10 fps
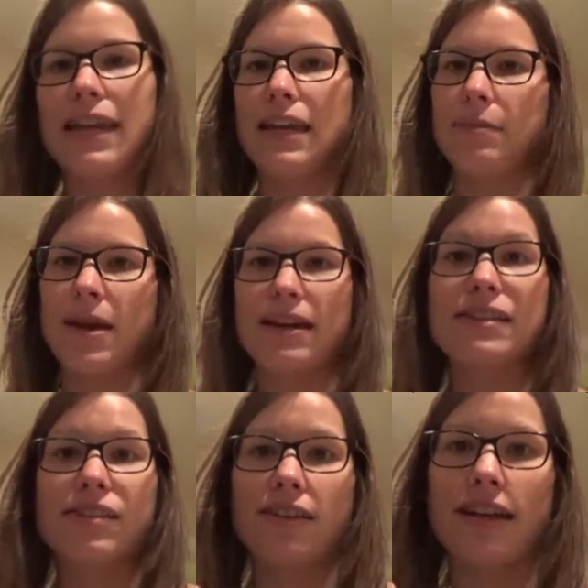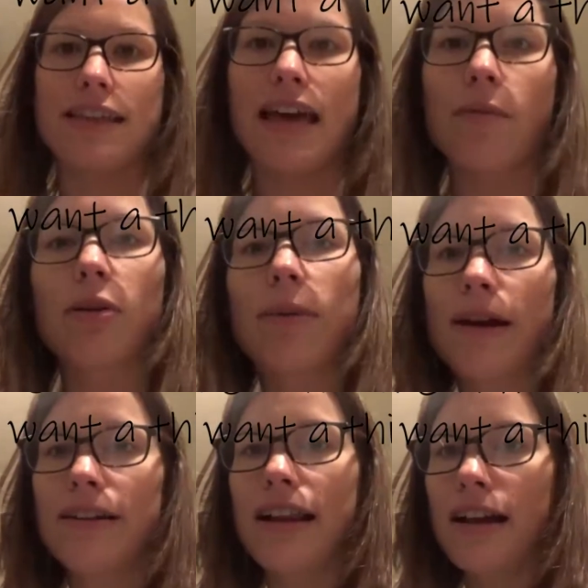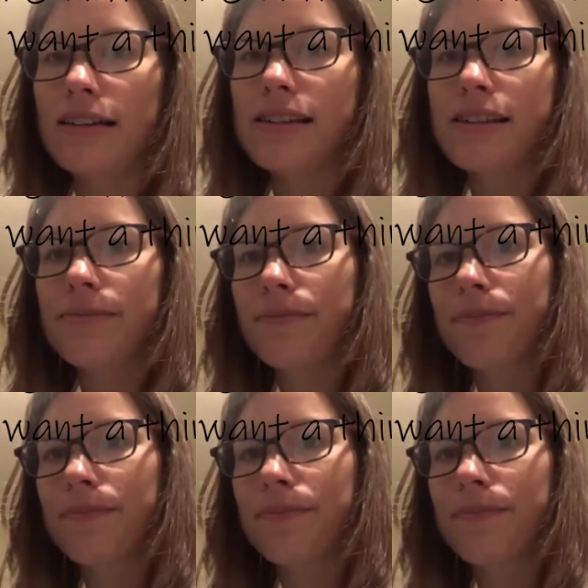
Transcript: cake pan, so I'll get that prepared next.